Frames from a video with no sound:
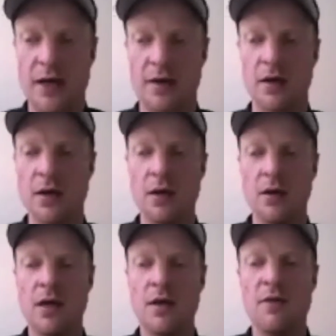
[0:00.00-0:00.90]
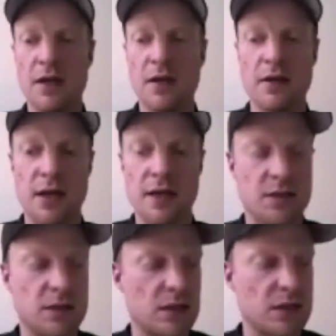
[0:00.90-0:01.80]
that event in
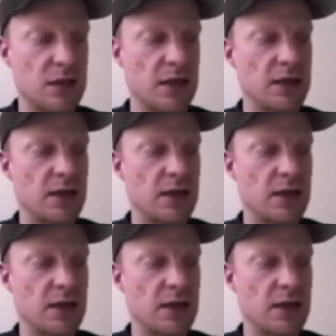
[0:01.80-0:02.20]
1968,